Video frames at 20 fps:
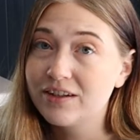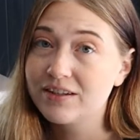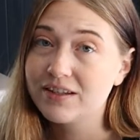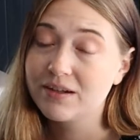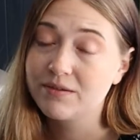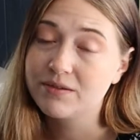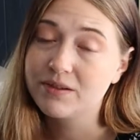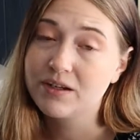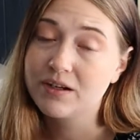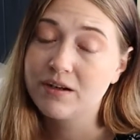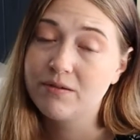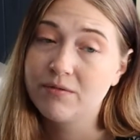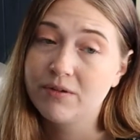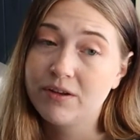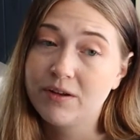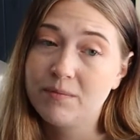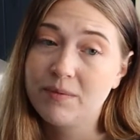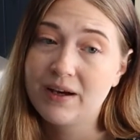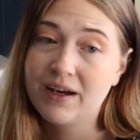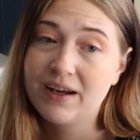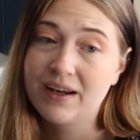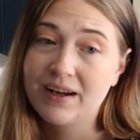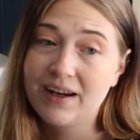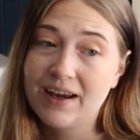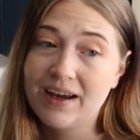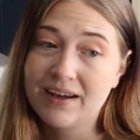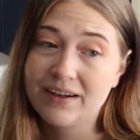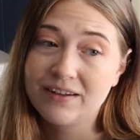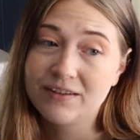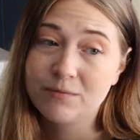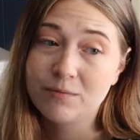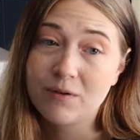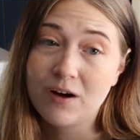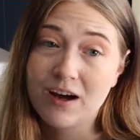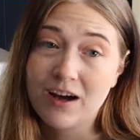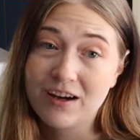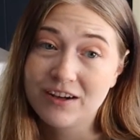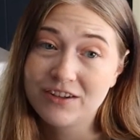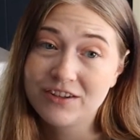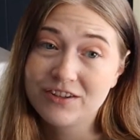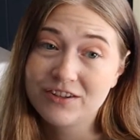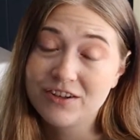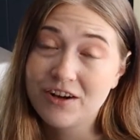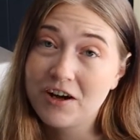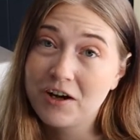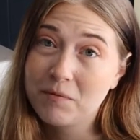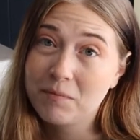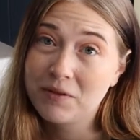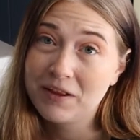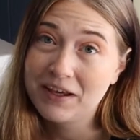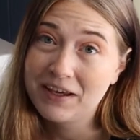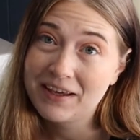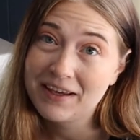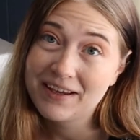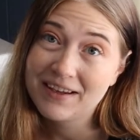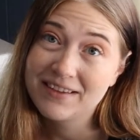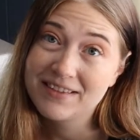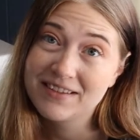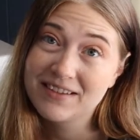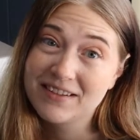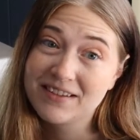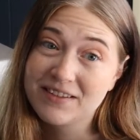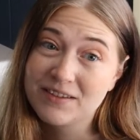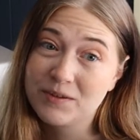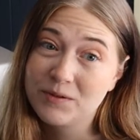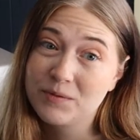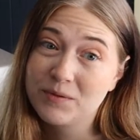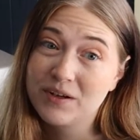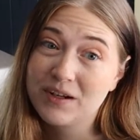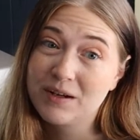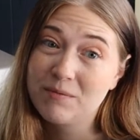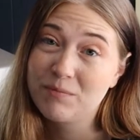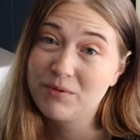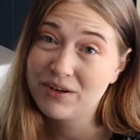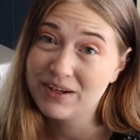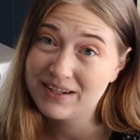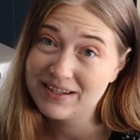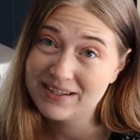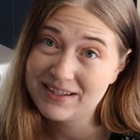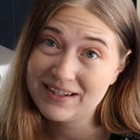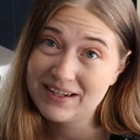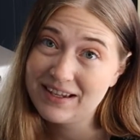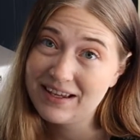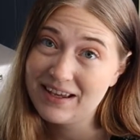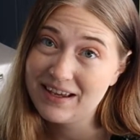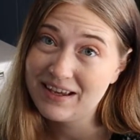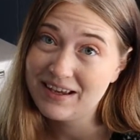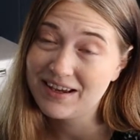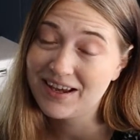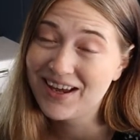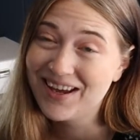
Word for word: because that was getting really bad. I had to wash dog blankets because those were getting pretty stinky.